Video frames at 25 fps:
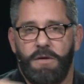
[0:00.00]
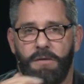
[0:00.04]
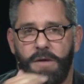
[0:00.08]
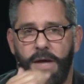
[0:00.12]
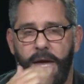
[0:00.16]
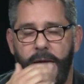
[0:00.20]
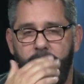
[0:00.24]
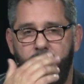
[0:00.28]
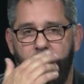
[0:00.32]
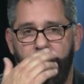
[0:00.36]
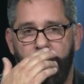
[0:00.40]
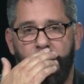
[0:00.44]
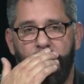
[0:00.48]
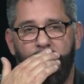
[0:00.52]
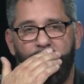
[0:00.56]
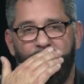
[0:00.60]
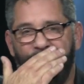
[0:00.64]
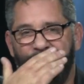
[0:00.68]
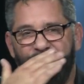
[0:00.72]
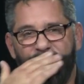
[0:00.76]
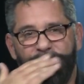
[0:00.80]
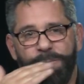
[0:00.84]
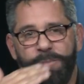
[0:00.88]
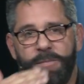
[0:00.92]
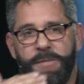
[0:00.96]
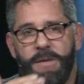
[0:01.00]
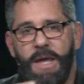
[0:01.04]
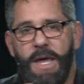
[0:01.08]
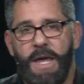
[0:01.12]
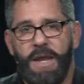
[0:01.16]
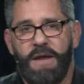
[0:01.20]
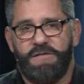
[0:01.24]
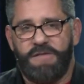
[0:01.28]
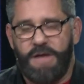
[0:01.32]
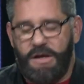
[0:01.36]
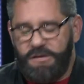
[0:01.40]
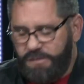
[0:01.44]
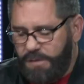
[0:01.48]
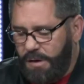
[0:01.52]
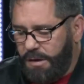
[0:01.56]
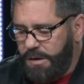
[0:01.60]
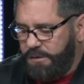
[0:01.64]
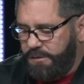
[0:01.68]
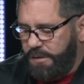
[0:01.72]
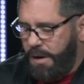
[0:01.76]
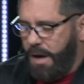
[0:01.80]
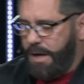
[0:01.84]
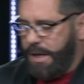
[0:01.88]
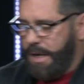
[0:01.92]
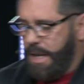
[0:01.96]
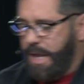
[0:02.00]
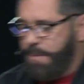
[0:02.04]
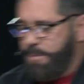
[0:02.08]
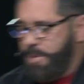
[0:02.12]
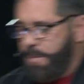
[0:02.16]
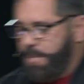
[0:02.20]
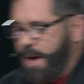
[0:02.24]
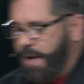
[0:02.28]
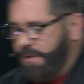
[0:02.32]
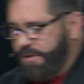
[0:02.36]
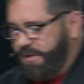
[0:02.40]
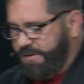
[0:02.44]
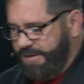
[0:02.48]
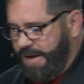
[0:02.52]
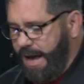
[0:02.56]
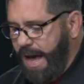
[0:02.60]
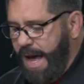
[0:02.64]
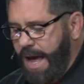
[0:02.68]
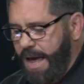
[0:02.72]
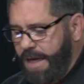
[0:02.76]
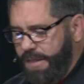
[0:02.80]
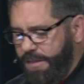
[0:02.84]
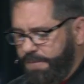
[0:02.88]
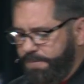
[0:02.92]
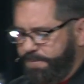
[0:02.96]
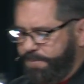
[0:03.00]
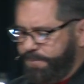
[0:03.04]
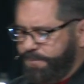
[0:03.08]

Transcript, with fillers: Okay, and as I started talking to him about the tithe,